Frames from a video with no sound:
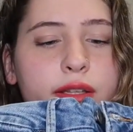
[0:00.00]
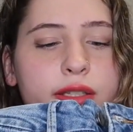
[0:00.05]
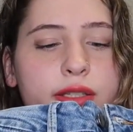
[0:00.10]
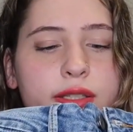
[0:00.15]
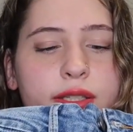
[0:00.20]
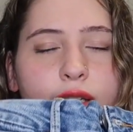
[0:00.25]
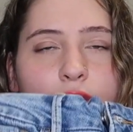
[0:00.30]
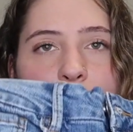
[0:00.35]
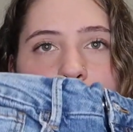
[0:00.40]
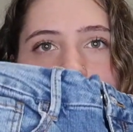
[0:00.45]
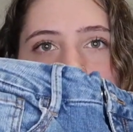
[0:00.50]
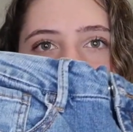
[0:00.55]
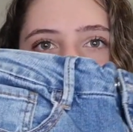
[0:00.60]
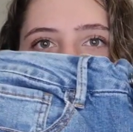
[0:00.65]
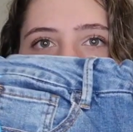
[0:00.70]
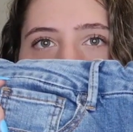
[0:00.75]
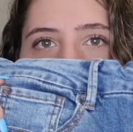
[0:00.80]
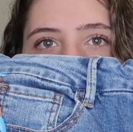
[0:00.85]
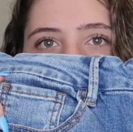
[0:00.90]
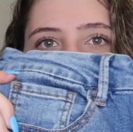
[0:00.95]
this like
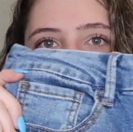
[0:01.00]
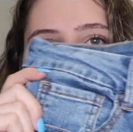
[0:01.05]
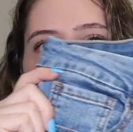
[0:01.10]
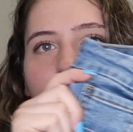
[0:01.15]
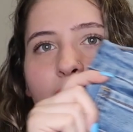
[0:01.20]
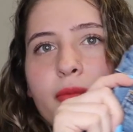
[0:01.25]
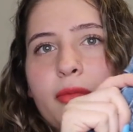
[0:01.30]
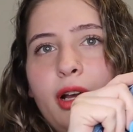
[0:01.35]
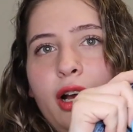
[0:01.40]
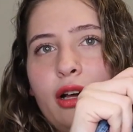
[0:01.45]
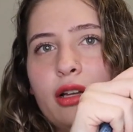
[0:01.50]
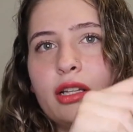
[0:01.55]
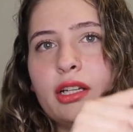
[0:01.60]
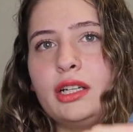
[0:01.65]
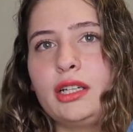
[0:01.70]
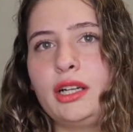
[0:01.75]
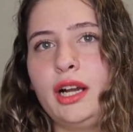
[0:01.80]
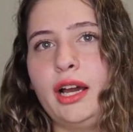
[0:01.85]
regular denim color,